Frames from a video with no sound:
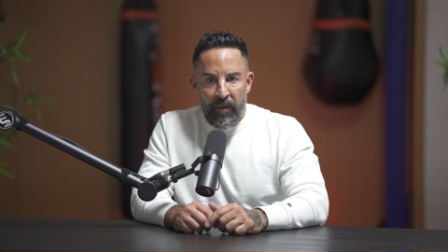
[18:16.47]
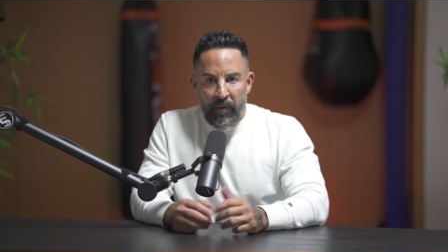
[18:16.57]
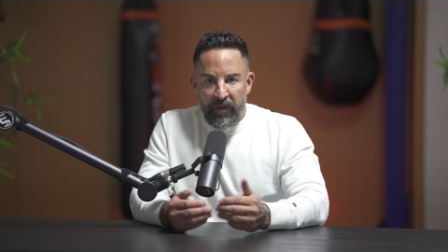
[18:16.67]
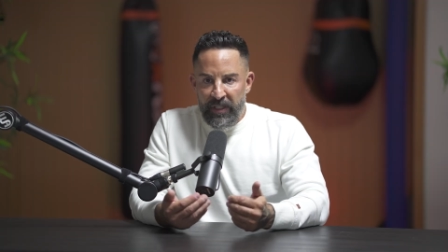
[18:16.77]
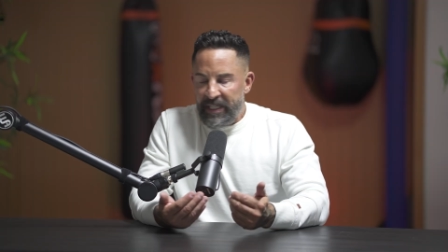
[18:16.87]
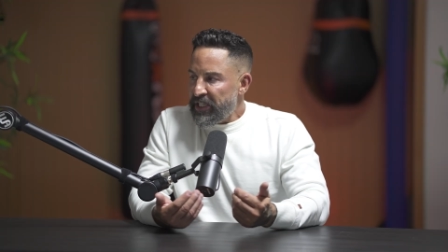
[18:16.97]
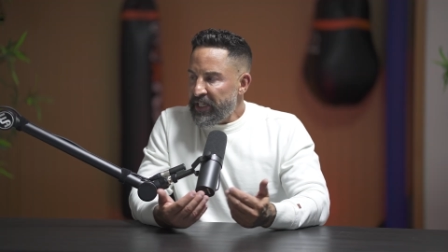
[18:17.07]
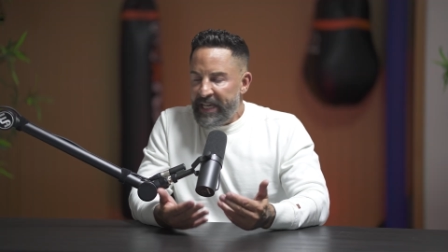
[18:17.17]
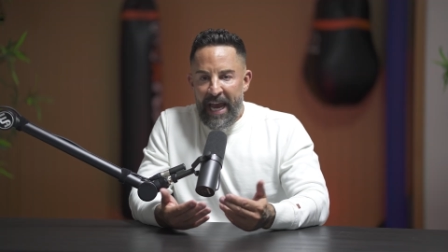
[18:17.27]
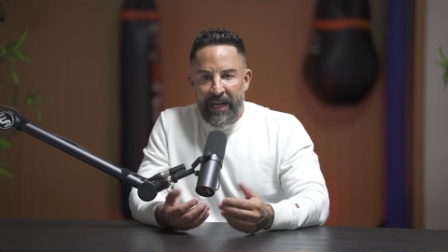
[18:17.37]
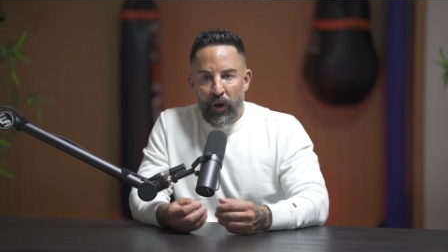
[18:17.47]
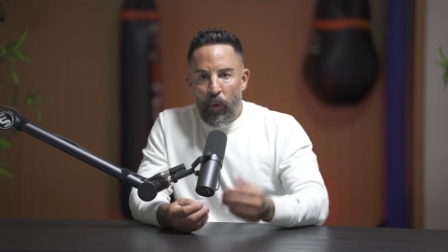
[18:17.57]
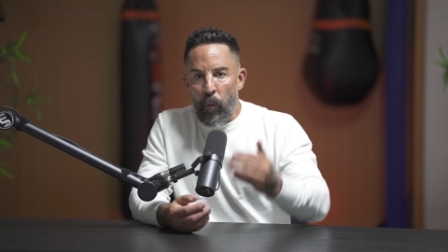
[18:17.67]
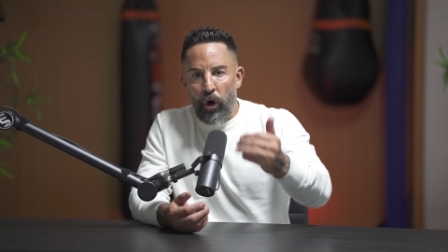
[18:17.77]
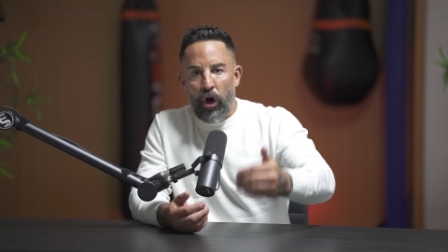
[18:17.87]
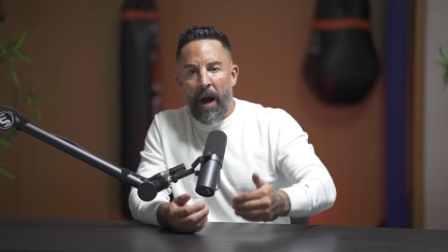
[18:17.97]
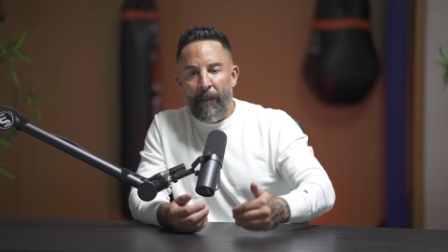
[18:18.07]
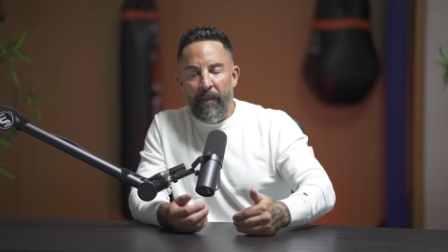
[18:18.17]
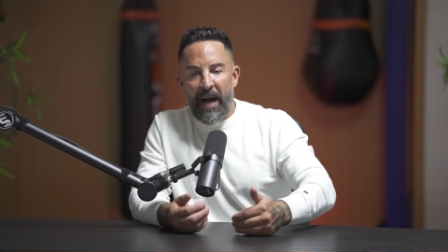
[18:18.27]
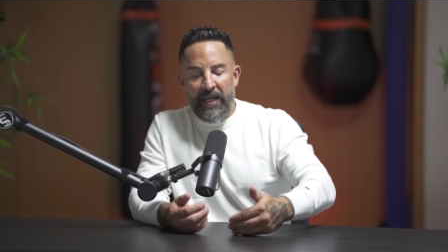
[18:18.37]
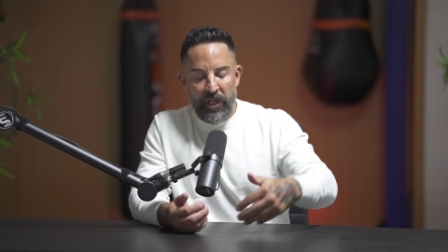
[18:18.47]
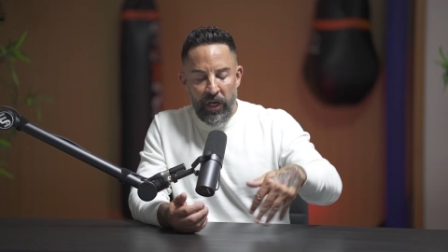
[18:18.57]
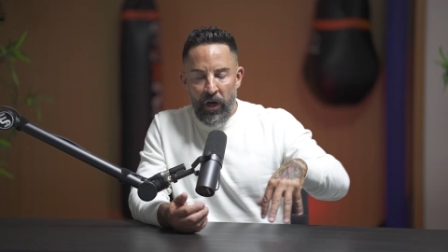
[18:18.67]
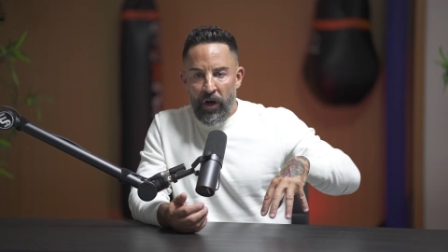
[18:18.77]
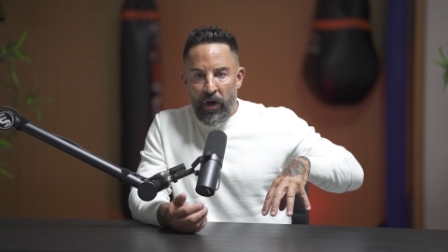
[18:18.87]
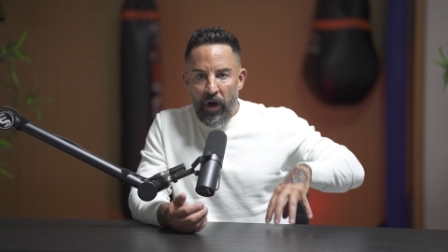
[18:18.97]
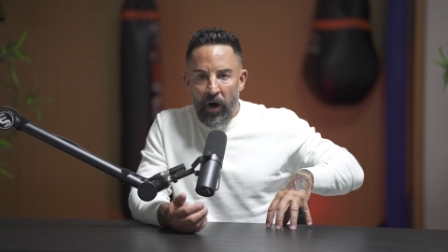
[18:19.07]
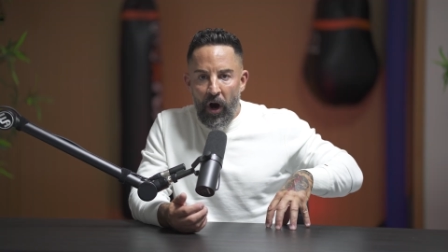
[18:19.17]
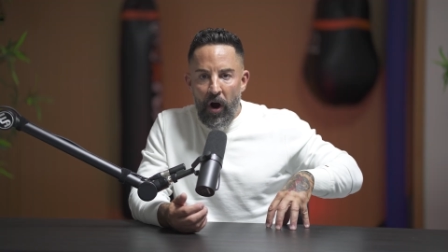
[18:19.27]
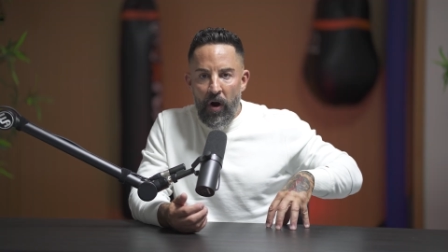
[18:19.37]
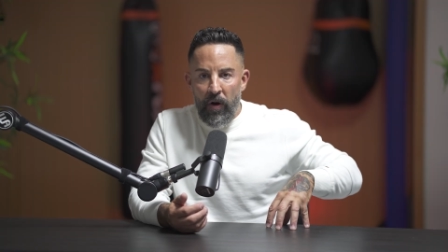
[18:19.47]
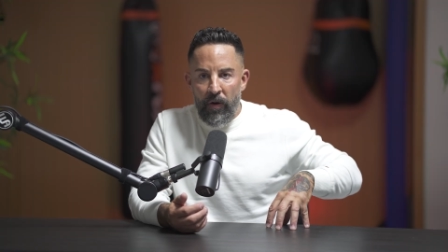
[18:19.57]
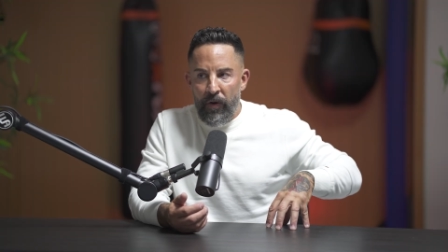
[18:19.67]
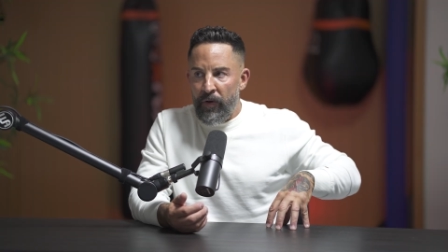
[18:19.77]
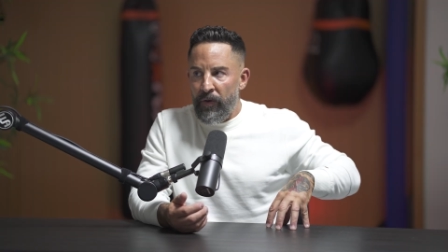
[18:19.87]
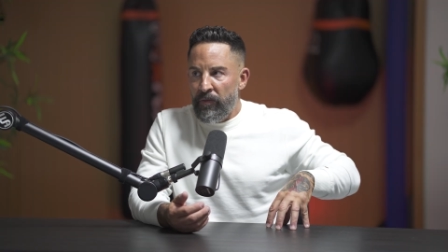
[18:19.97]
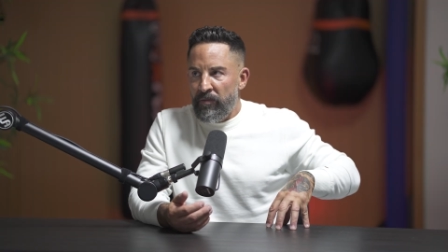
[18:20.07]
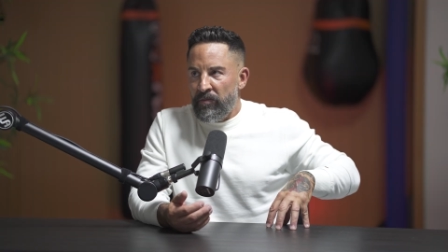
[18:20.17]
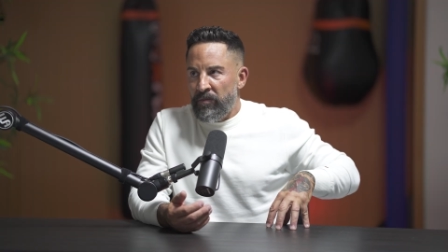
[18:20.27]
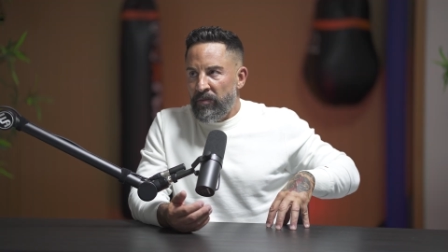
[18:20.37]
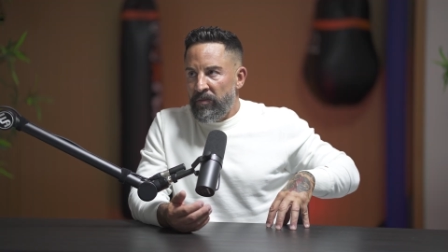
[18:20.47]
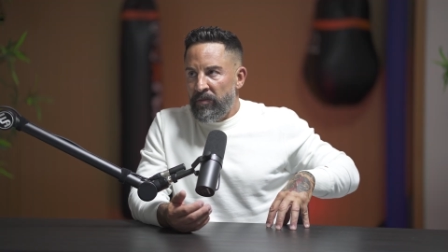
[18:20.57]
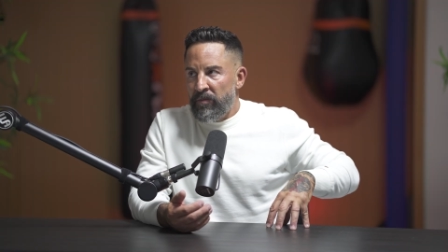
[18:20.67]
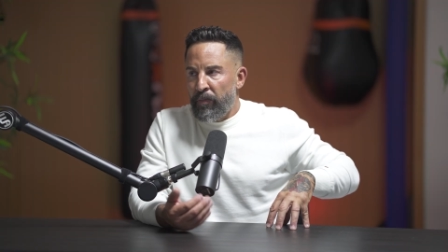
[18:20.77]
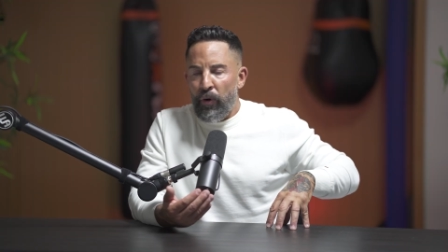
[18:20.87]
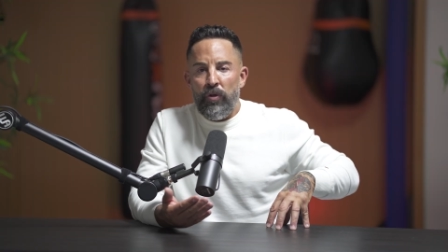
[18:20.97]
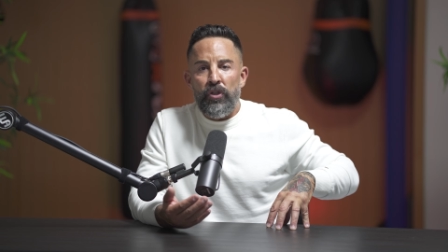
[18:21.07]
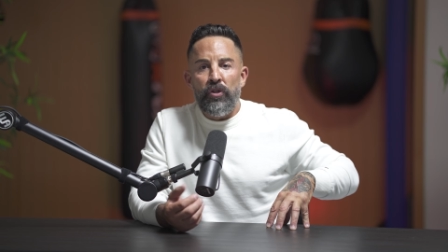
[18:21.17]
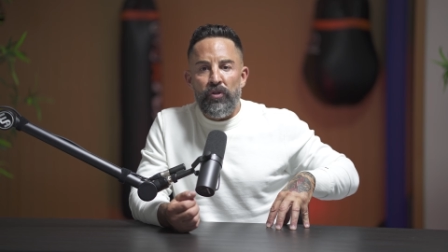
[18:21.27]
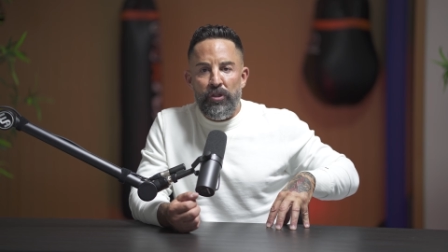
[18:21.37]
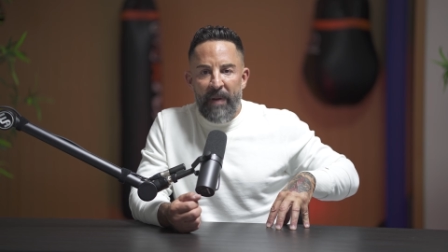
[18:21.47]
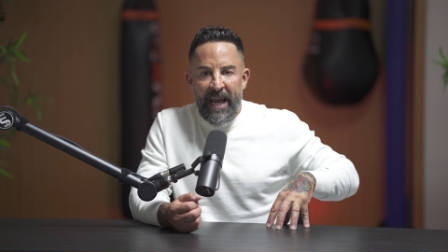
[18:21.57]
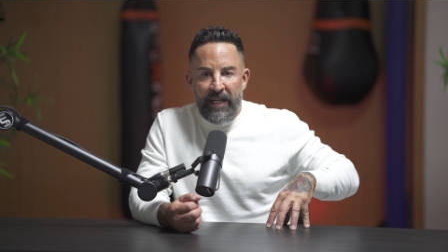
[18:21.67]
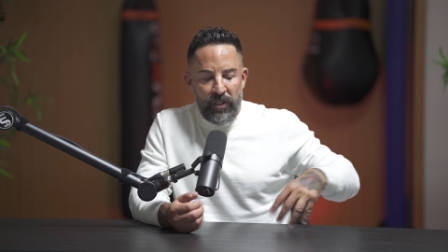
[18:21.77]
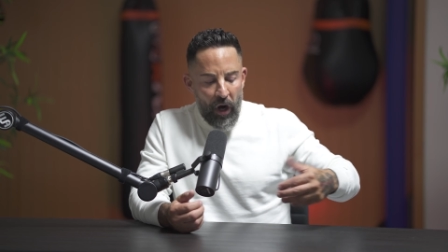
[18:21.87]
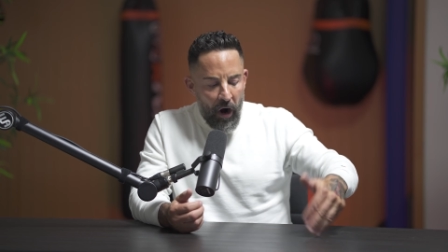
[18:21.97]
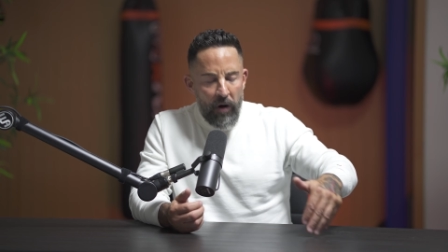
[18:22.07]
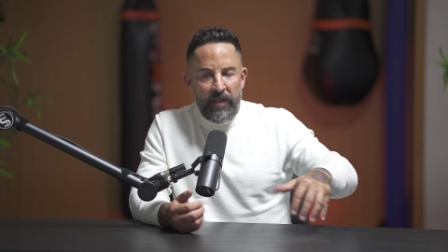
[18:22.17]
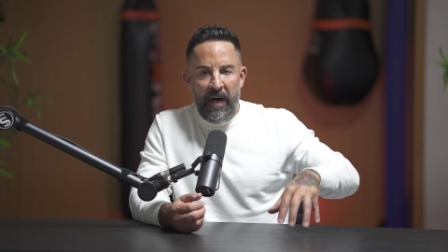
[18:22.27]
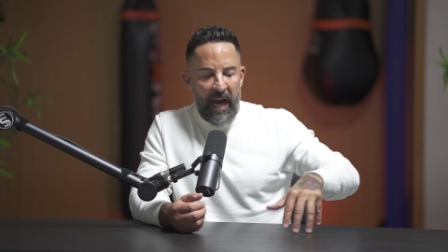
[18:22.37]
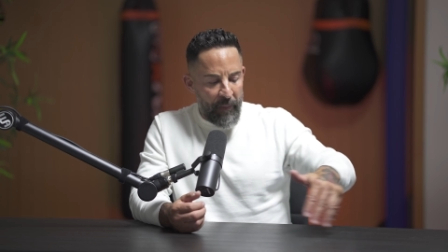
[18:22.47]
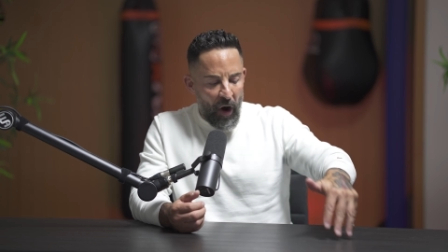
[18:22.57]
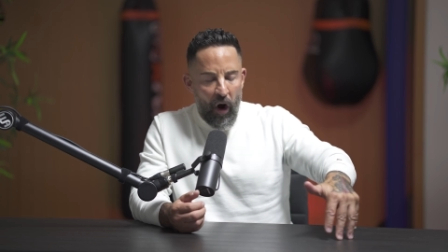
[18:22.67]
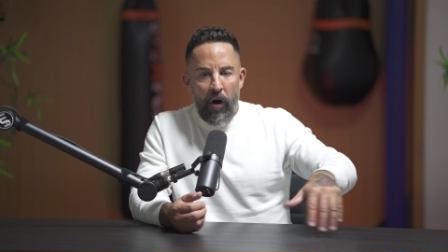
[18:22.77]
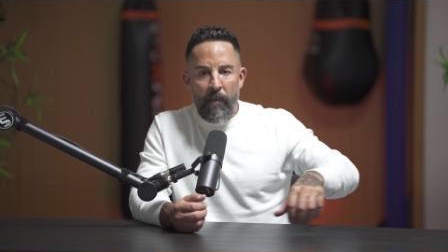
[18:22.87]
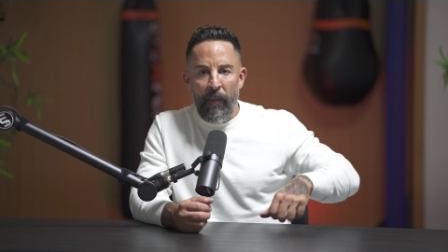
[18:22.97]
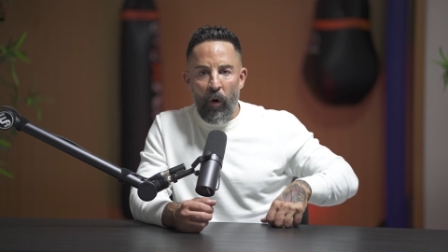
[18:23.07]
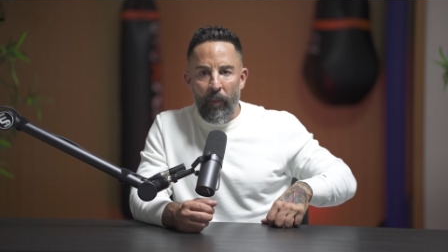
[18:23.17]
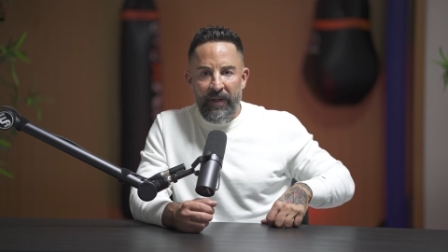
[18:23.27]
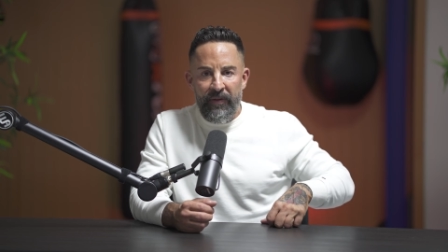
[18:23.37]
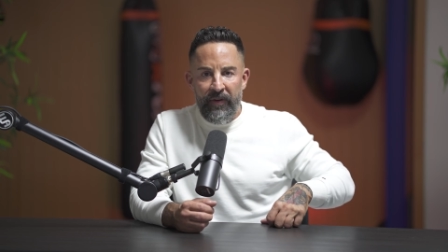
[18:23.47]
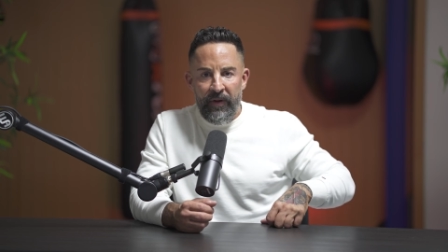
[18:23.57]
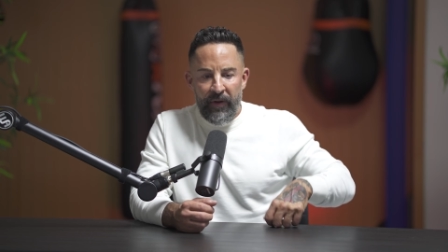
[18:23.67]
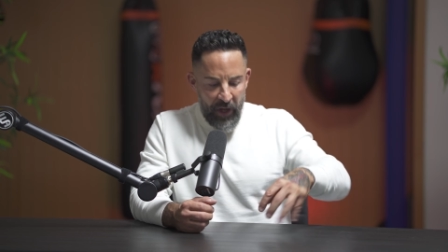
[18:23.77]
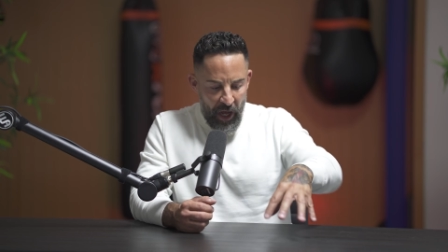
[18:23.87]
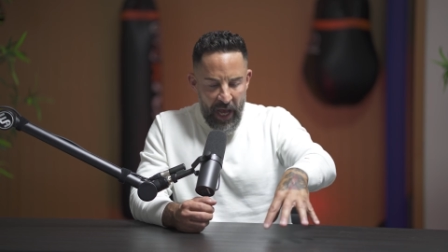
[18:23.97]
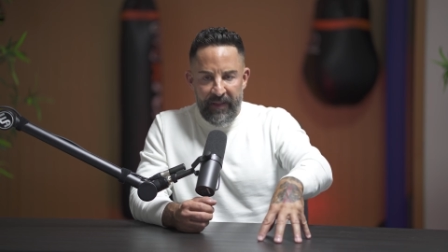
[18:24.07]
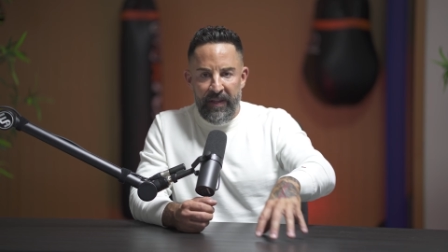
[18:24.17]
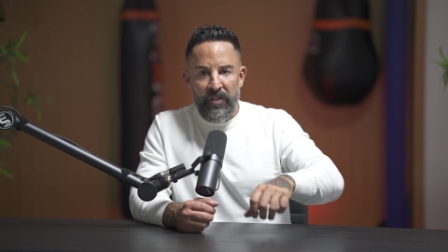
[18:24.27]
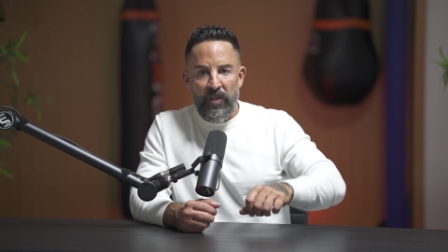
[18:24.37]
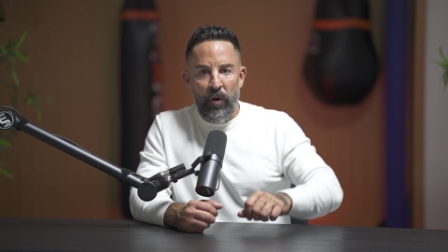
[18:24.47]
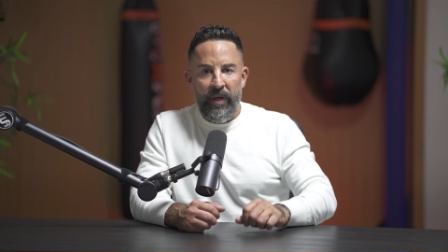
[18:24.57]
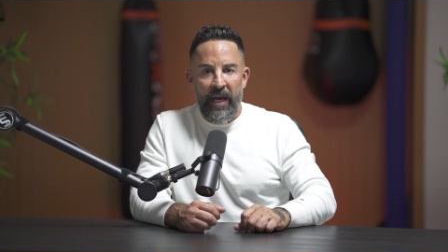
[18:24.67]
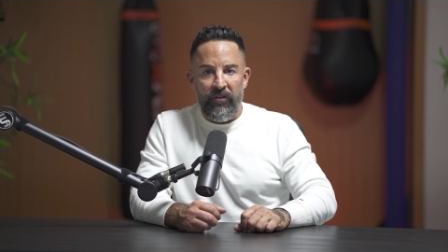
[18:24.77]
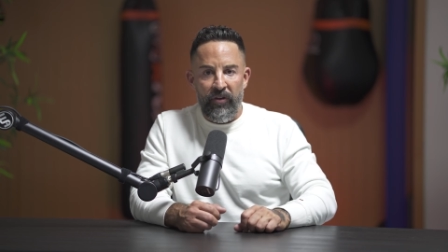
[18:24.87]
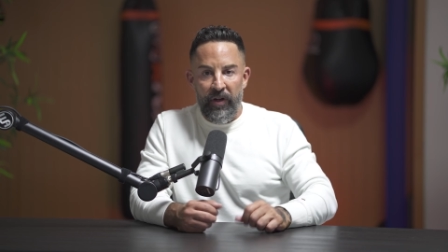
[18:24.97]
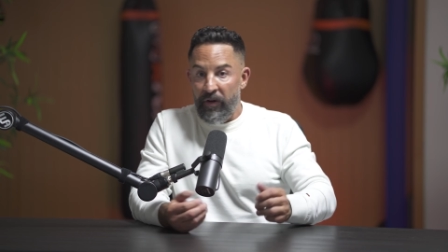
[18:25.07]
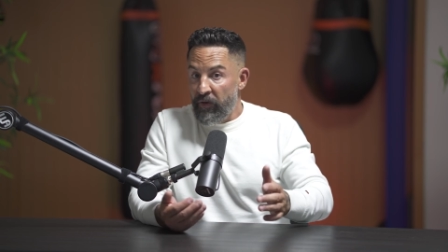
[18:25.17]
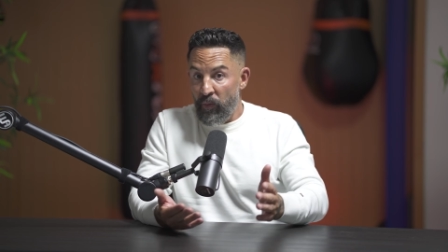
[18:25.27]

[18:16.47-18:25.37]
Because it's, again, we're compromising our personal space, our time, our moment at this location.